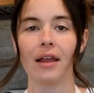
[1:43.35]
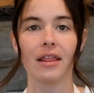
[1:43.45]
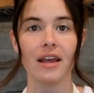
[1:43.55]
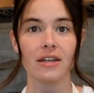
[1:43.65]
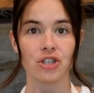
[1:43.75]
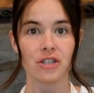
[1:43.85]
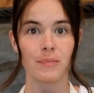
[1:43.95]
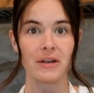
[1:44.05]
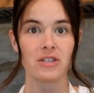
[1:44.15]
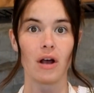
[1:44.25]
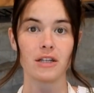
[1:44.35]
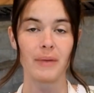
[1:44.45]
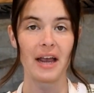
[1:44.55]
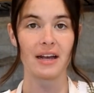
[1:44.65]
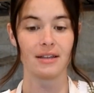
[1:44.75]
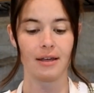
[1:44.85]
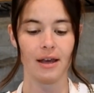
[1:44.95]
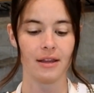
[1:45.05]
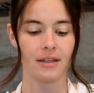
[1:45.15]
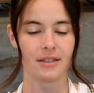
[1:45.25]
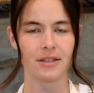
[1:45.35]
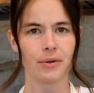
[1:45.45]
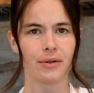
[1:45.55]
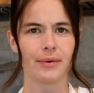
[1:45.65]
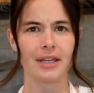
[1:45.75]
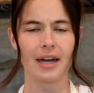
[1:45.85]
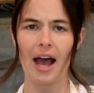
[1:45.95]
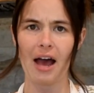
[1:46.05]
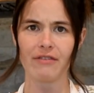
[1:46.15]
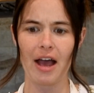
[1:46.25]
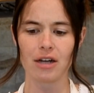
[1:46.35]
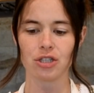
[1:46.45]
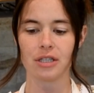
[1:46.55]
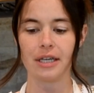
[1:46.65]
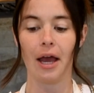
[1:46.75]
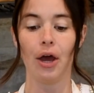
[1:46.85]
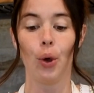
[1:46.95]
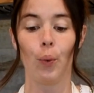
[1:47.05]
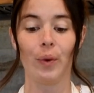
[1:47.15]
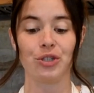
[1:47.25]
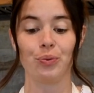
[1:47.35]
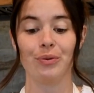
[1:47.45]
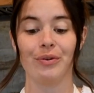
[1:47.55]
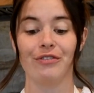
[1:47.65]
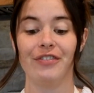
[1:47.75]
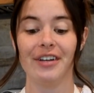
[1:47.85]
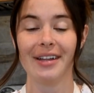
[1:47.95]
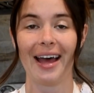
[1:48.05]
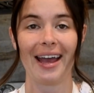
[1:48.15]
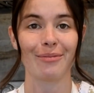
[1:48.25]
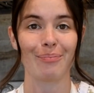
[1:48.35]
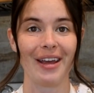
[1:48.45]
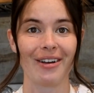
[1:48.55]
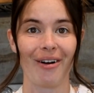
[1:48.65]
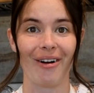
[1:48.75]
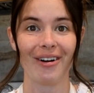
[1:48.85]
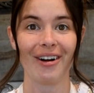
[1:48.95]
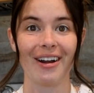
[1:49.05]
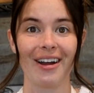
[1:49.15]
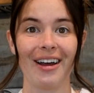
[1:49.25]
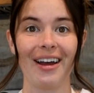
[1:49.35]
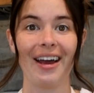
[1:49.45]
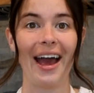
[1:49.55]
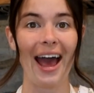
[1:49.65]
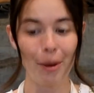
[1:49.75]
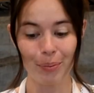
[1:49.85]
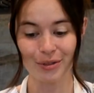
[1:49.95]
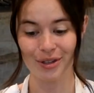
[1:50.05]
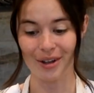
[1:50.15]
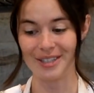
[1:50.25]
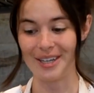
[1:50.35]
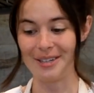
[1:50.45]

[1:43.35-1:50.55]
And then just my saucepan. This is the only one that I have actually, which we will fill and make our applesauce